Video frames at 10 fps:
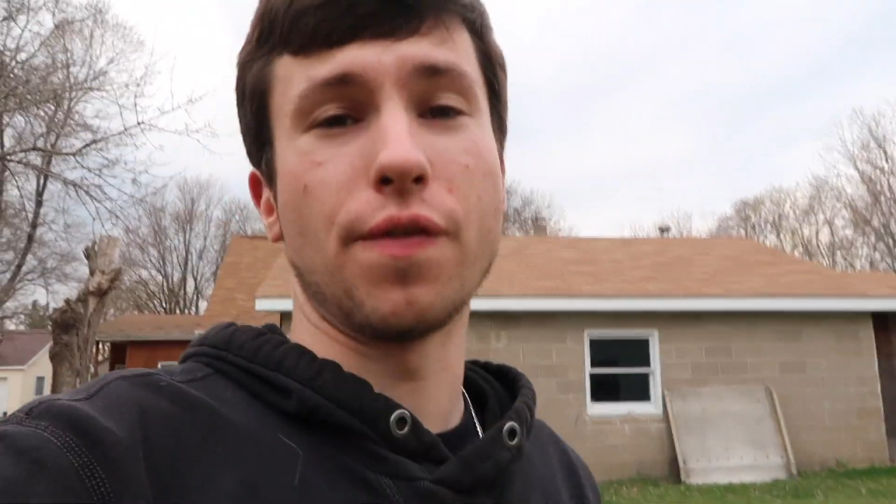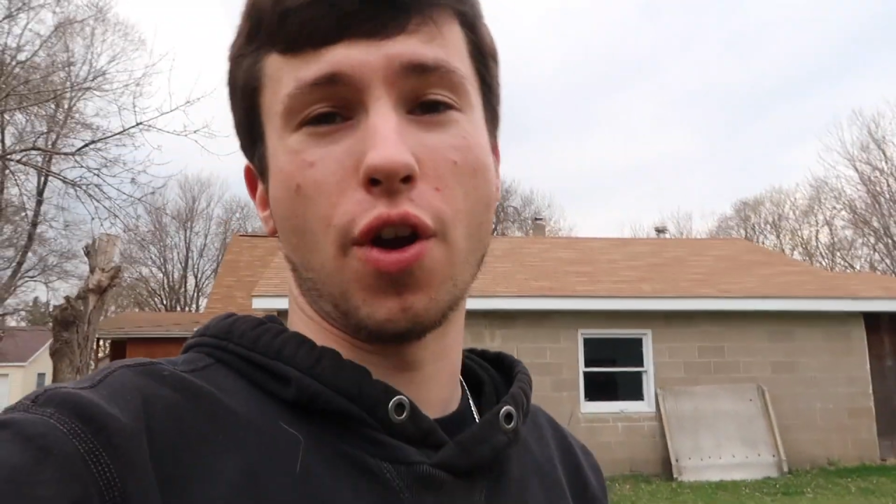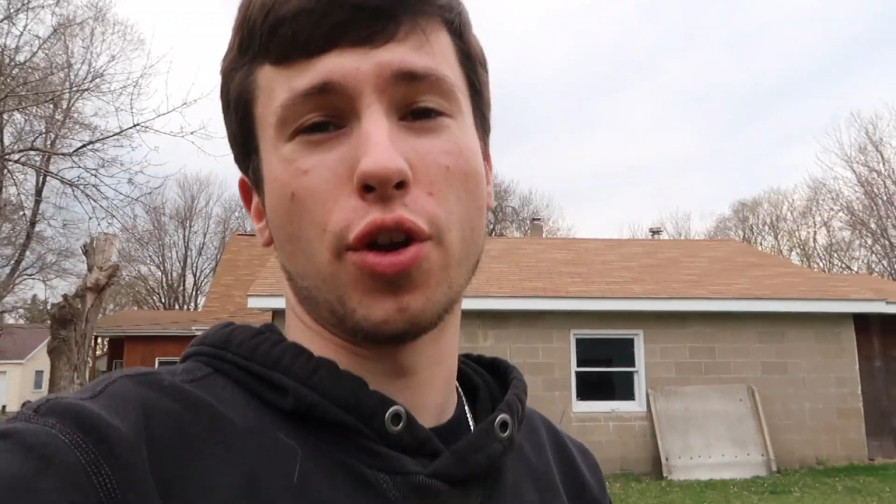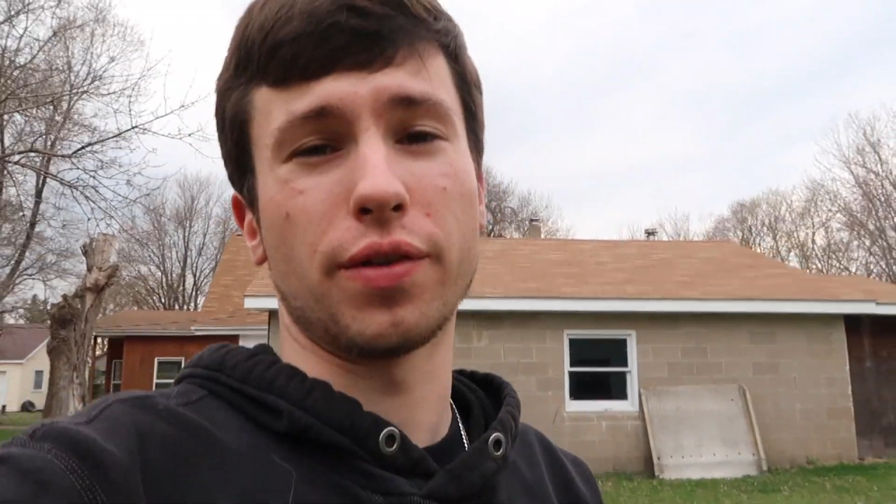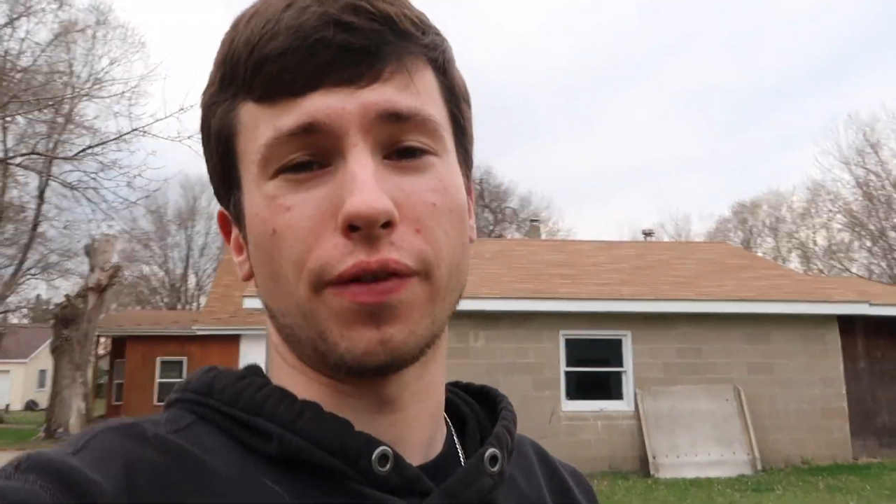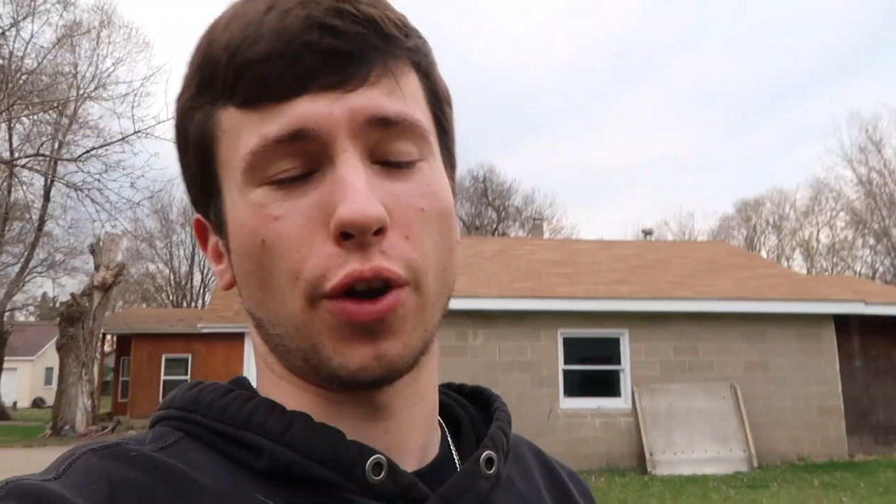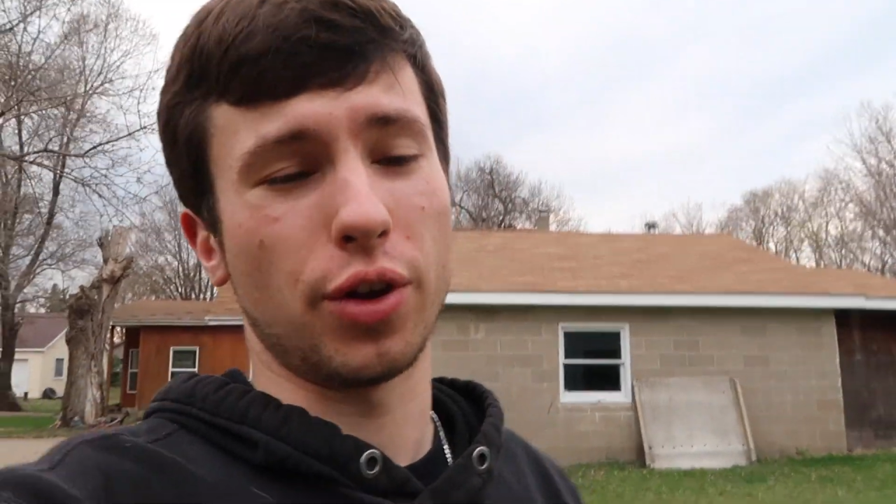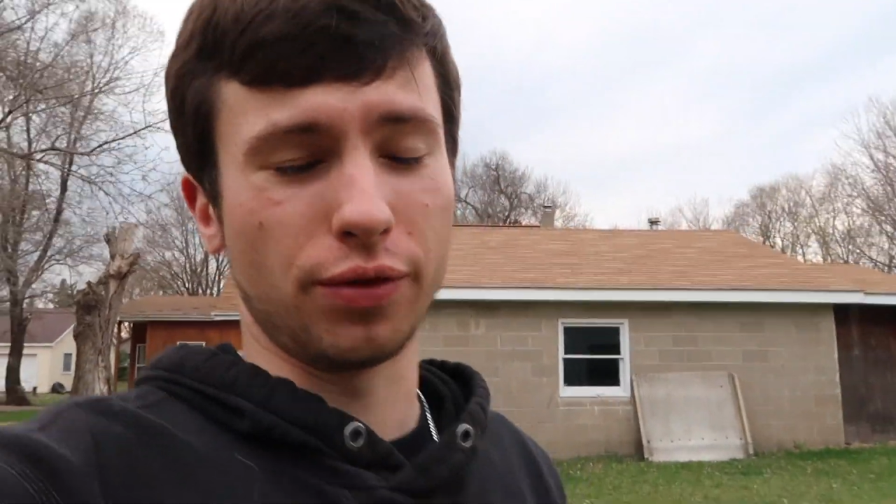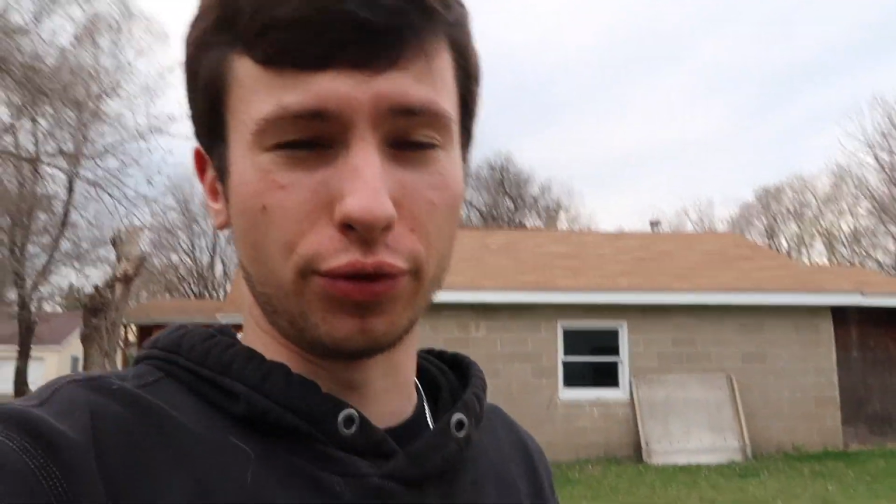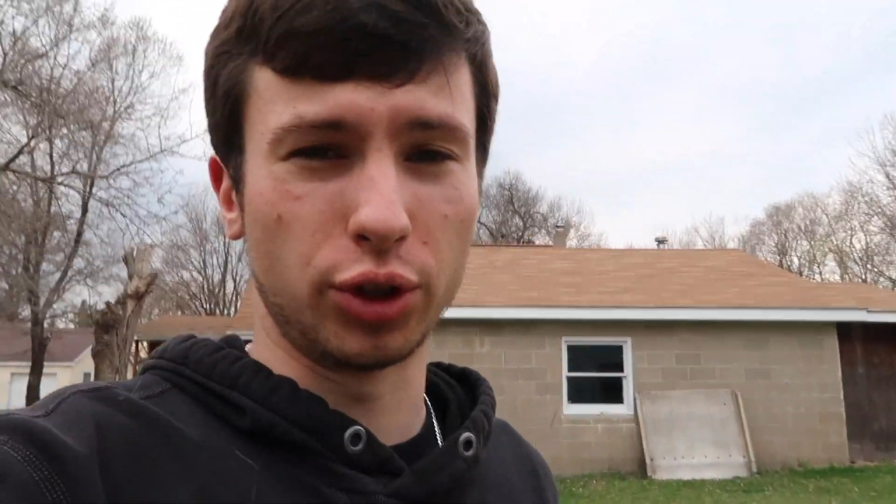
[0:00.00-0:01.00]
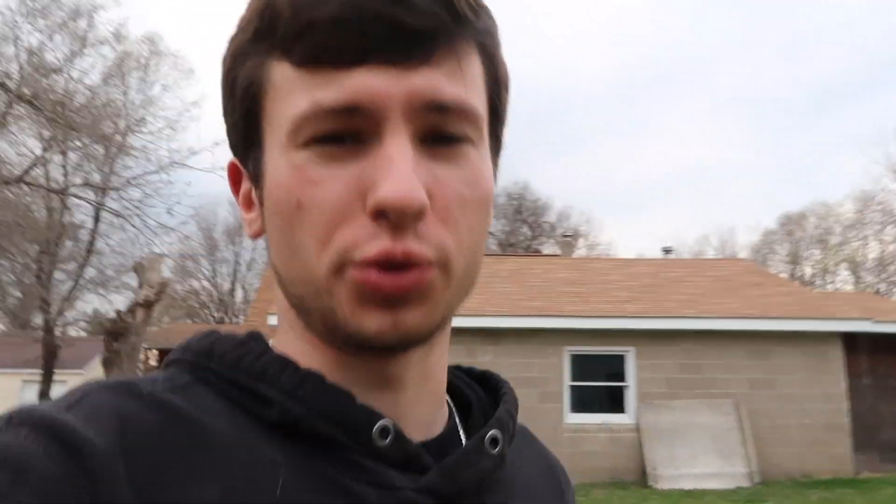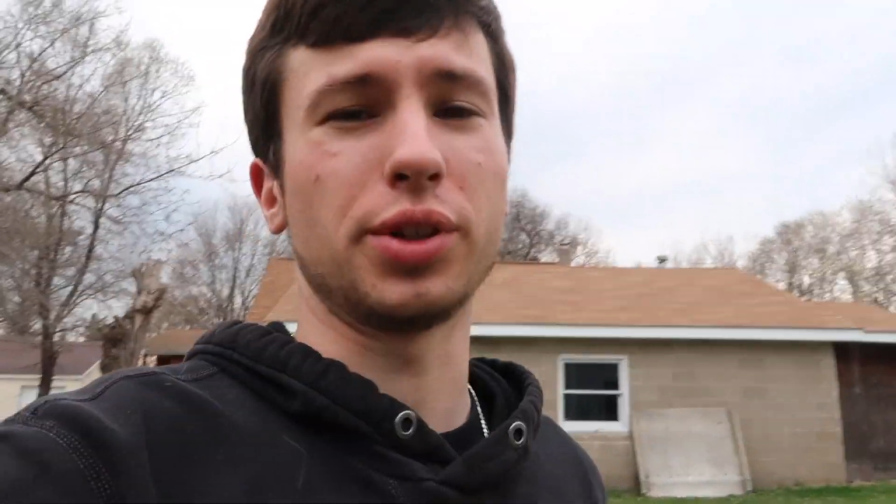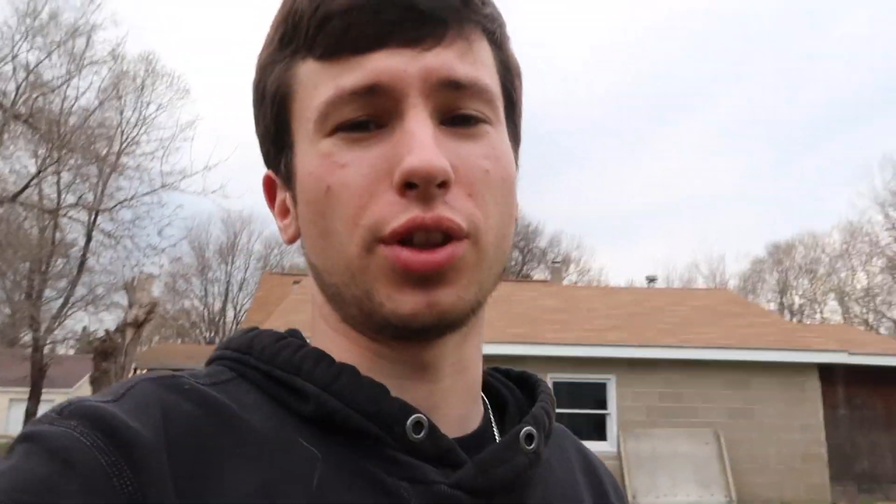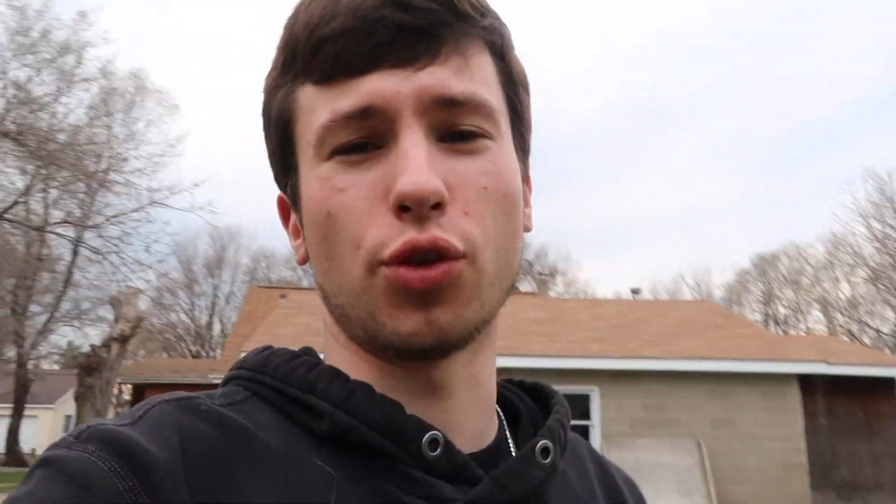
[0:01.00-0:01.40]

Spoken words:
very, very fluid.